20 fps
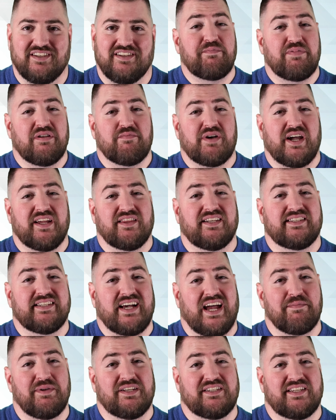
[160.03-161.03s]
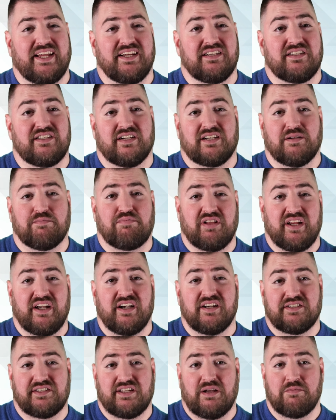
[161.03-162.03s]
Keep in mind the time it takes to complete
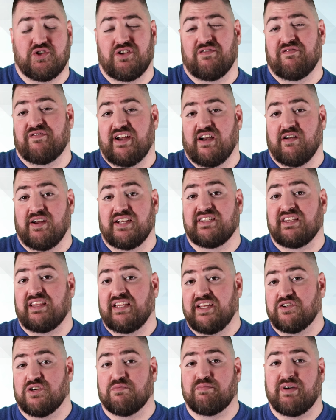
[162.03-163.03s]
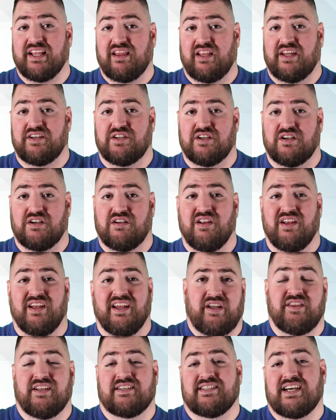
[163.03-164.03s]
an assumption varies lender by lender,
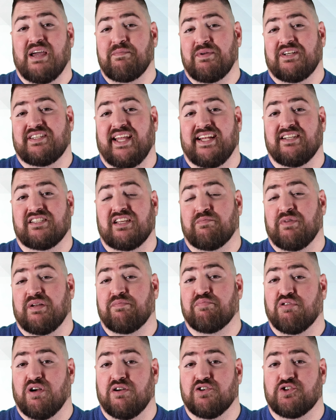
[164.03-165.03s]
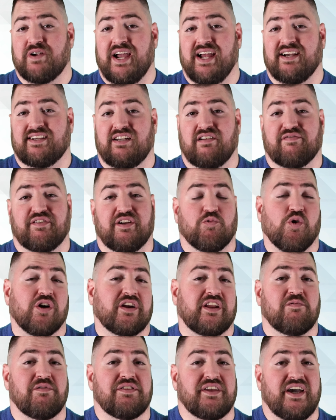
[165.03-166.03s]
and the time it takes can be protracted if you're
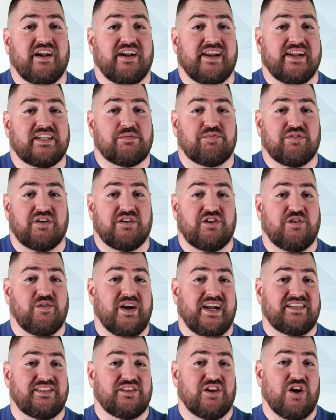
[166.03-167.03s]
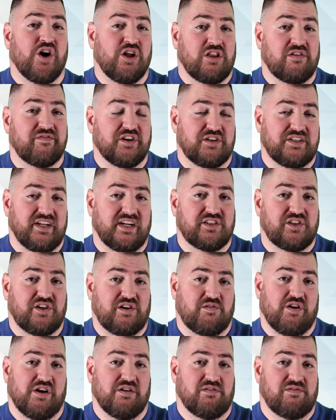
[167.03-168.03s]
working without an expert who has all of your ducks in
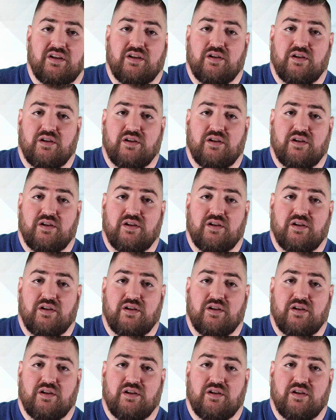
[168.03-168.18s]
a row.